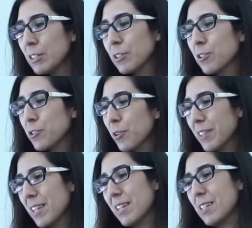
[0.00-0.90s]
So the short
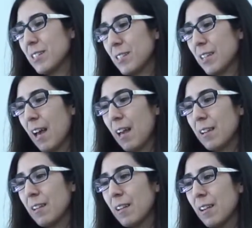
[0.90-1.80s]
thing is
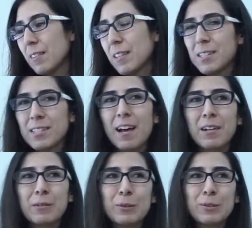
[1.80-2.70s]
that these
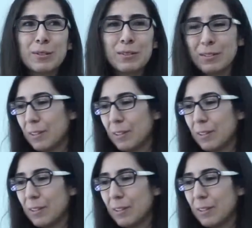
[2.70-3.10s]
cycles